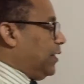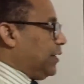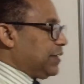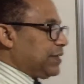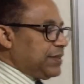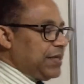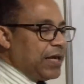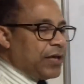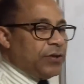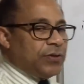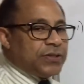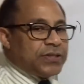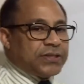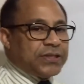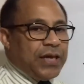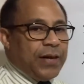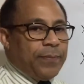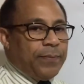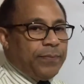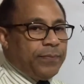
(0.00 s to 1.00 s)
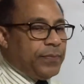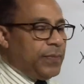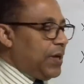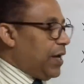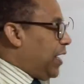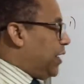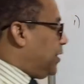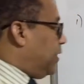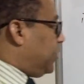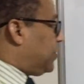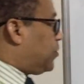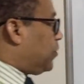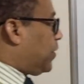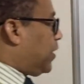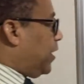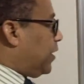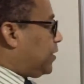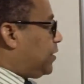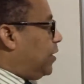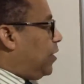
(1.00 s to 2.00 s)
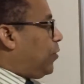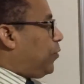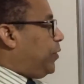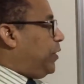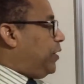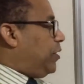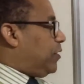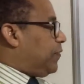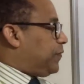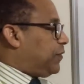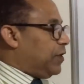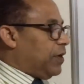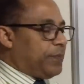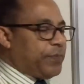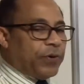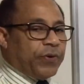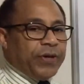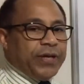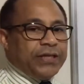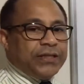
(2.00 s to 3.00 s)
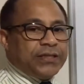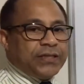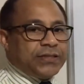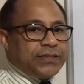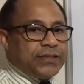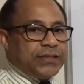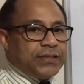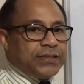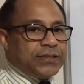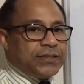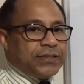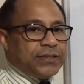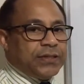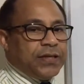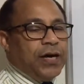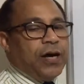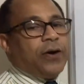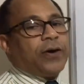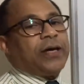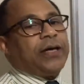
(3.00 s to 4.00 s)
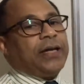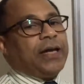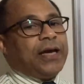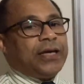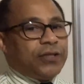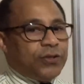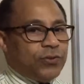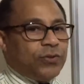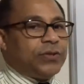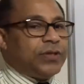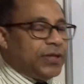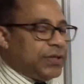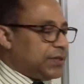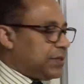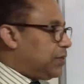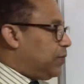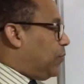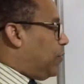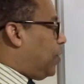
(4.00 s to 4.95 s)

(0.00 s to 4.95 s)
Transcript: Second step, I need to get rid of the parentheses. How can I do this?